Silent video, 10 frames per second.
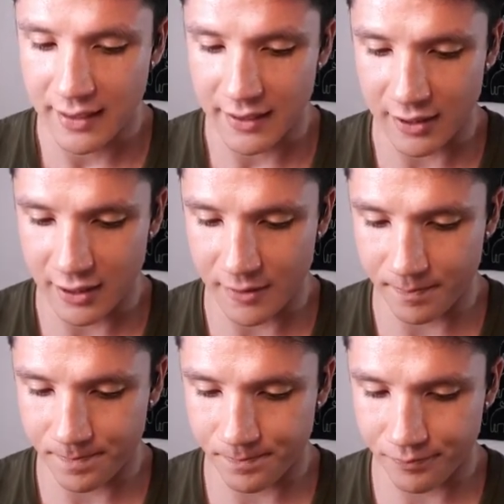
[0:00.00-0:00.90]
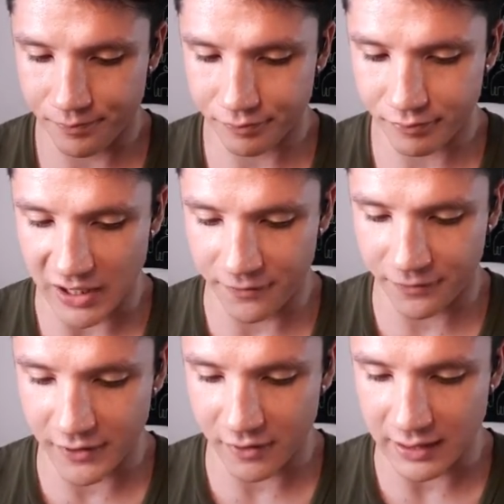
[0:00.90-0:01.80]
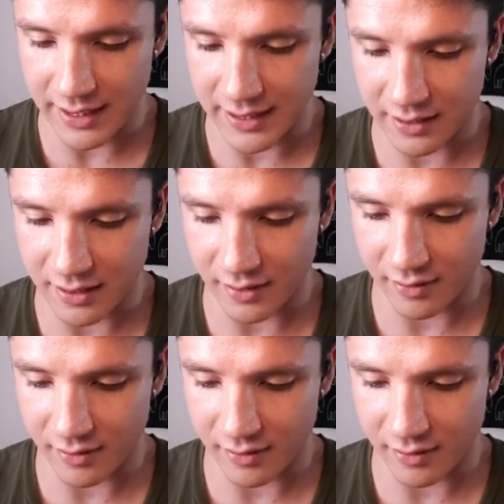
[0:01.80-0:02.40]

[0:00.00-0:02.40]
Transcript: I feel like